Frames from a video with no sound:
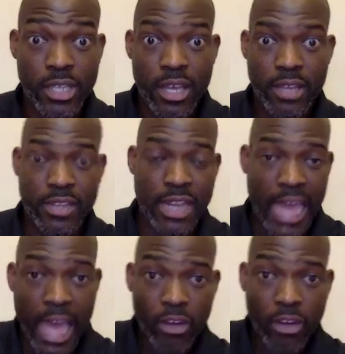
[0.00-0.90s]
then
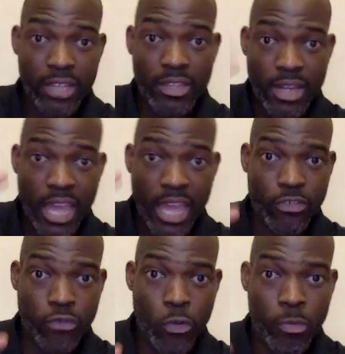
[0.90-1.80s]
how can the
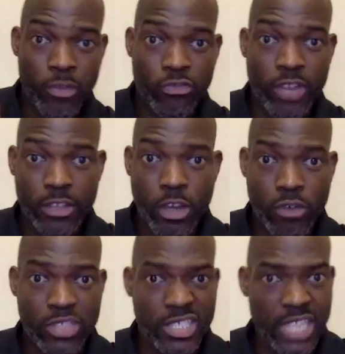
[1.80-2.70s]
next group of strength
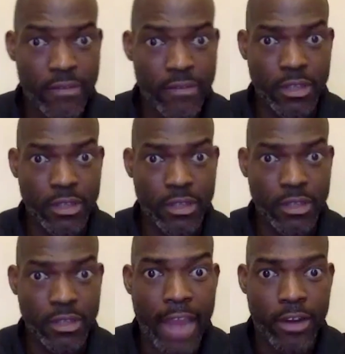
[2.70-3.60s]
coaches even look
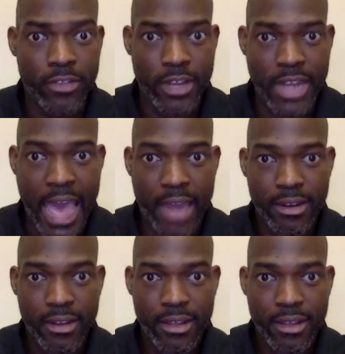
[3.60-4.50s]
higher than that?
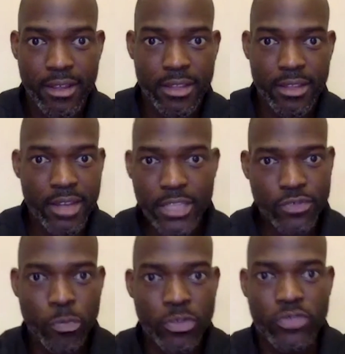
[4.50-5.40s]
The next
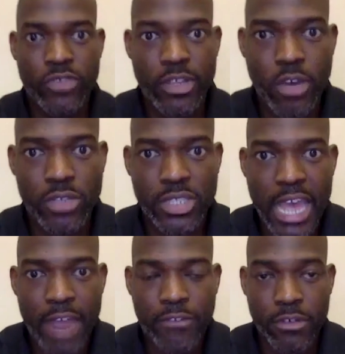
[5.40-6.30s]
group of strength coaches
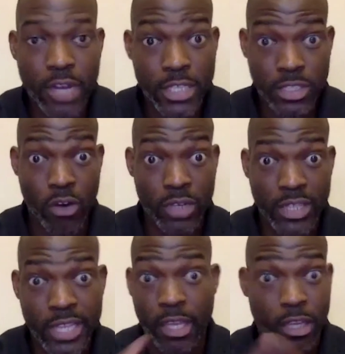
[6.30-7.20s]
after us are only
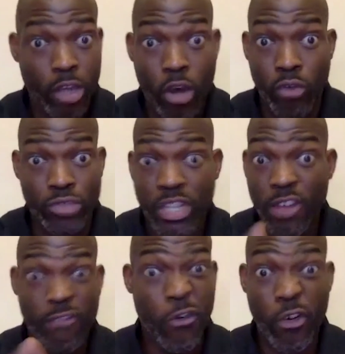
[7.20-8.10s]
thinking coach,
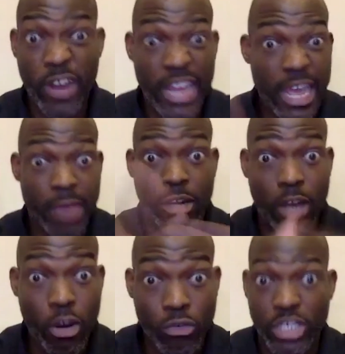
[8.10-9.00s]
4 a.m.,
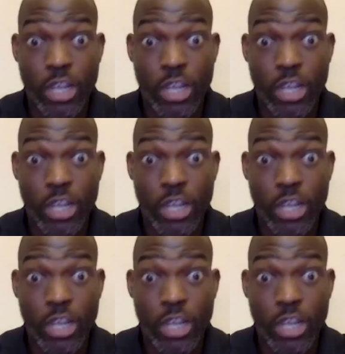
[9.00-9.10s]
coach.